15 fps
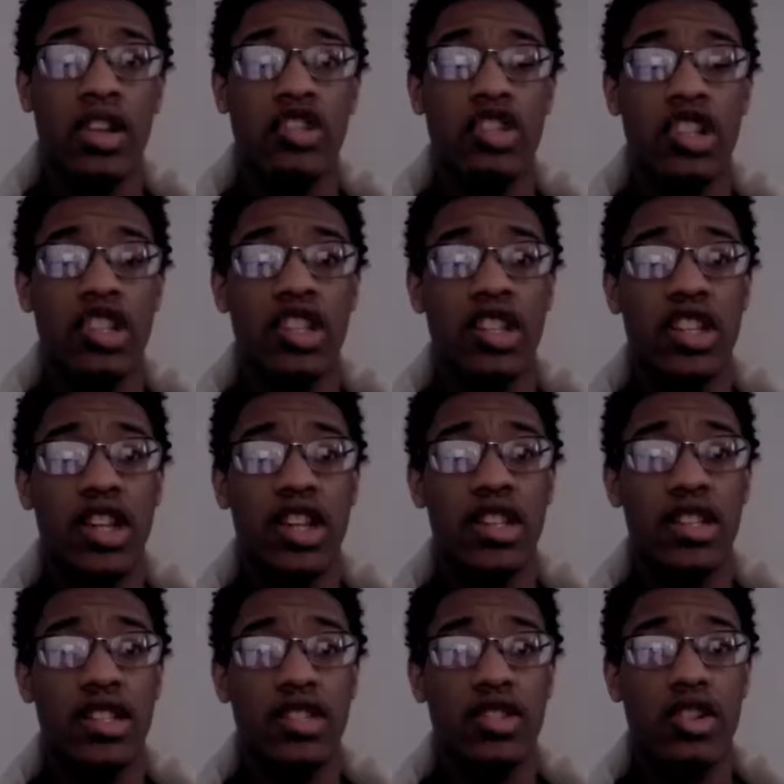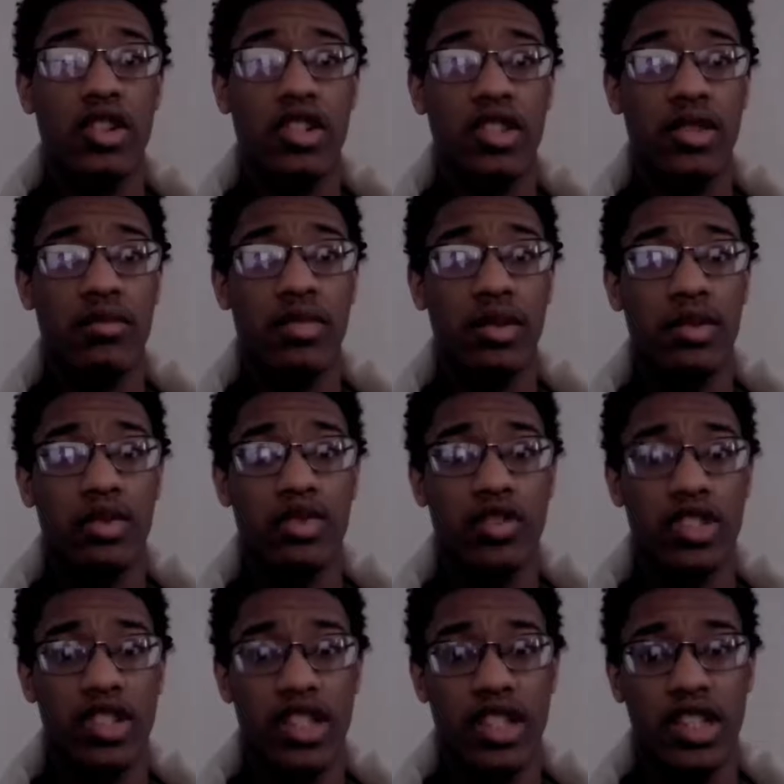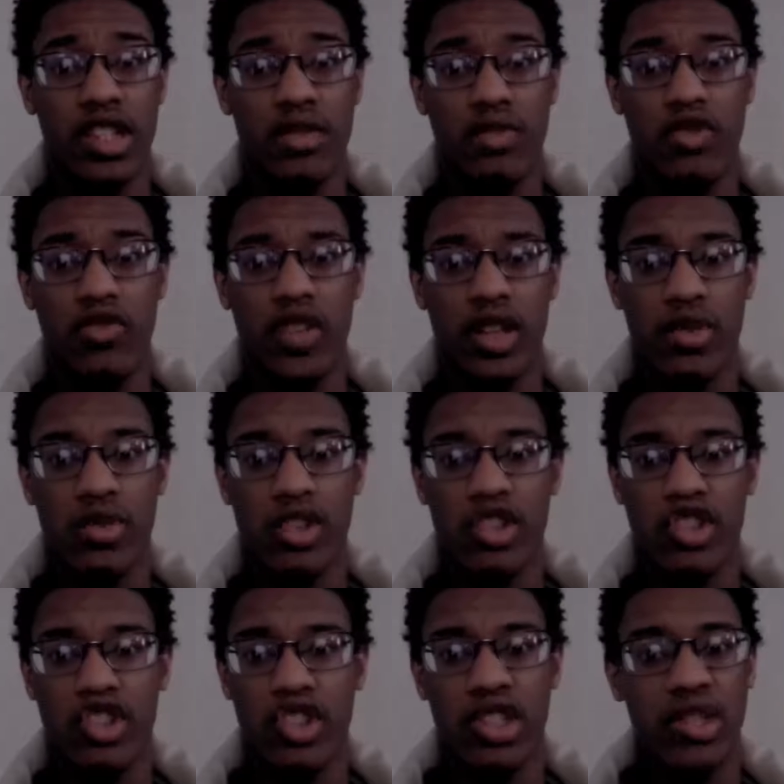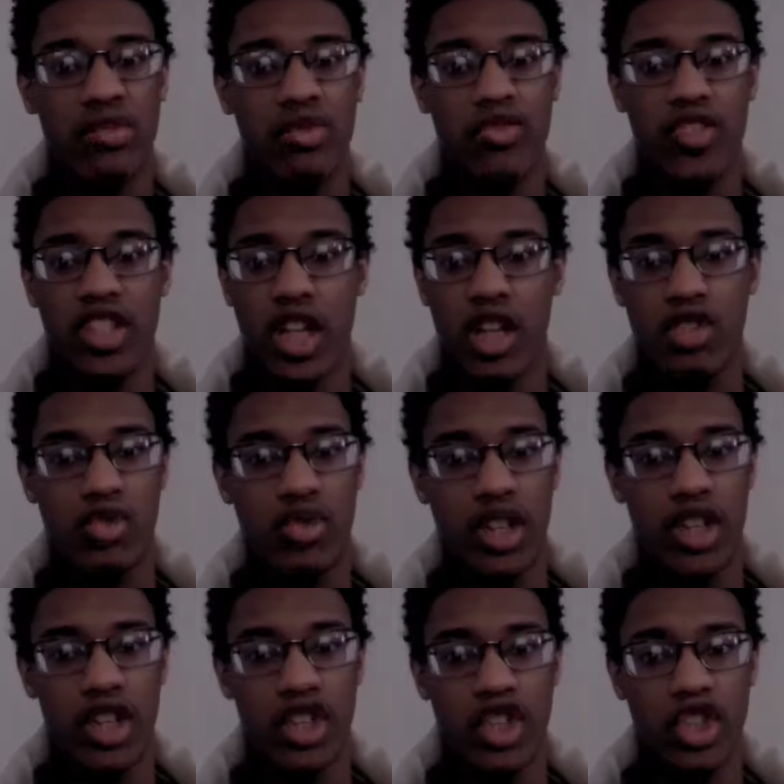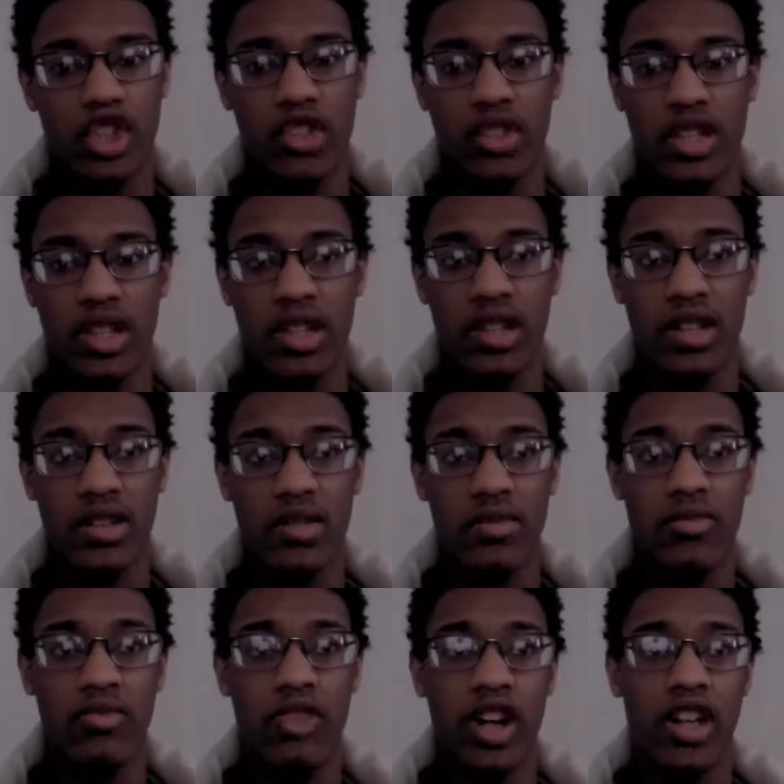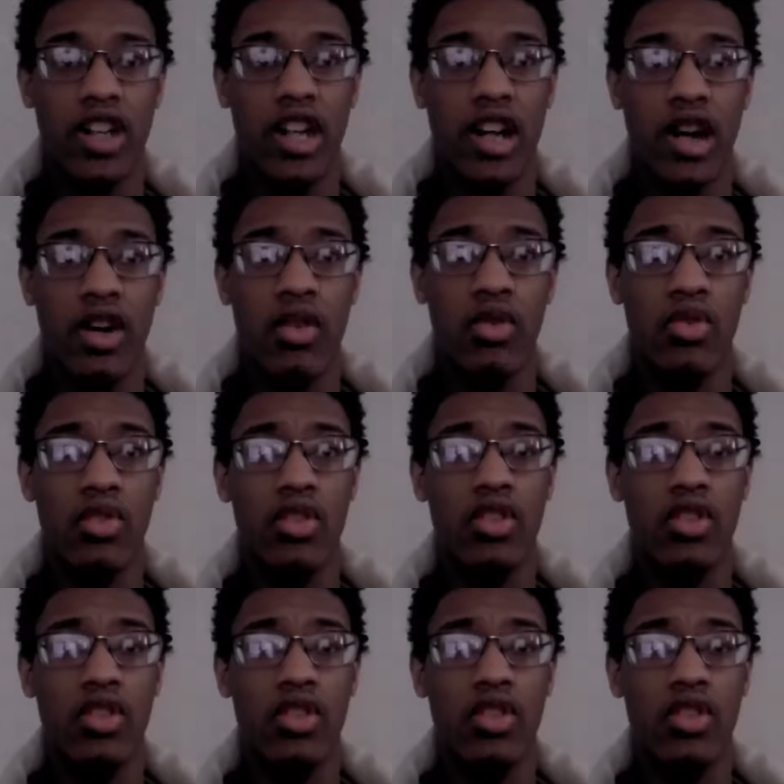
just in case there are some people who want to see this movie, which this movie's not doing any good right now.